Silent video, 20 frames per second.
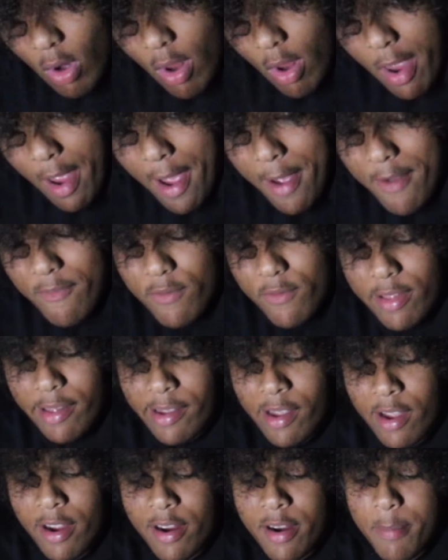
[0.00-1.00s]
I feel like
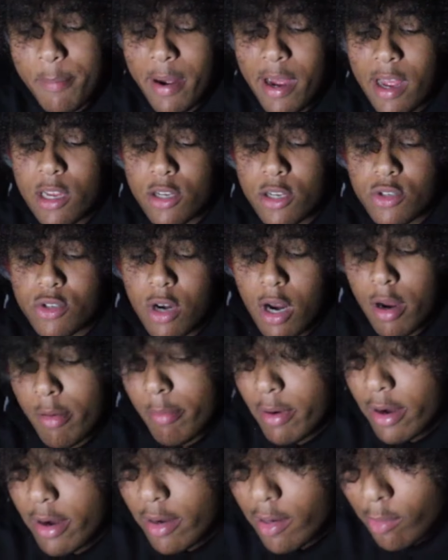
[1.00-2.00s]
I could buy a
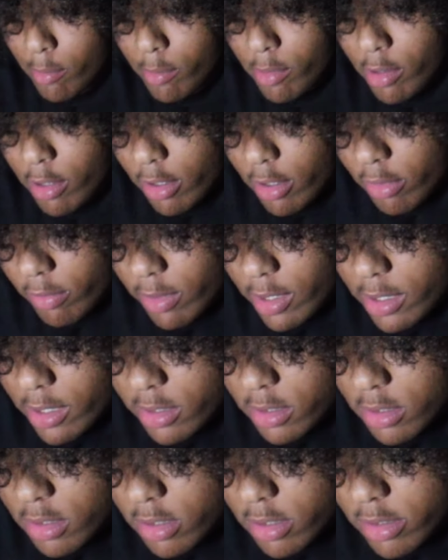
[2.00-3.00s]
strawberry with her wrists.